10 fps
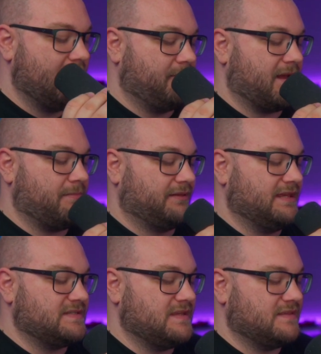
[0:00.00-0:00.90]
By
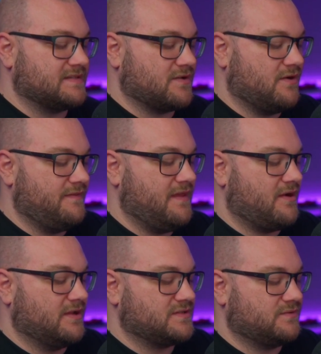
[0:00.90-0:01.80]
placing this on
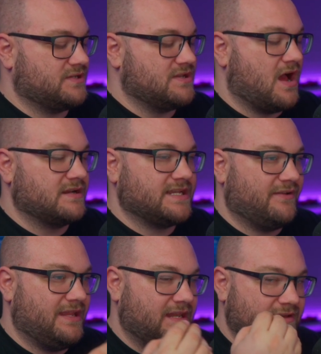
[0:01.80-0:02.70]
there, it's going to knock
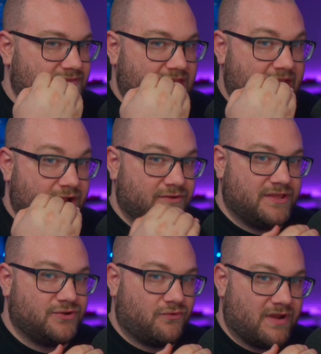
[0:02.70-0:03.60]
down any of the air
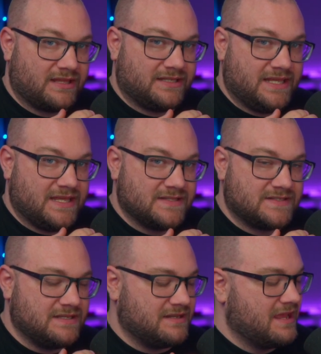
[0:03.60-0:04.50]
that directly
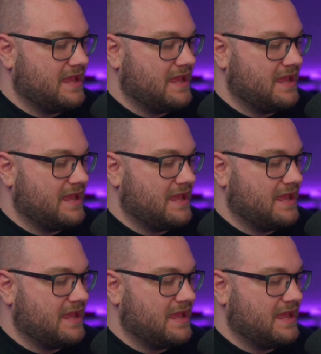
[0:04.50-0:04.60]
hits it.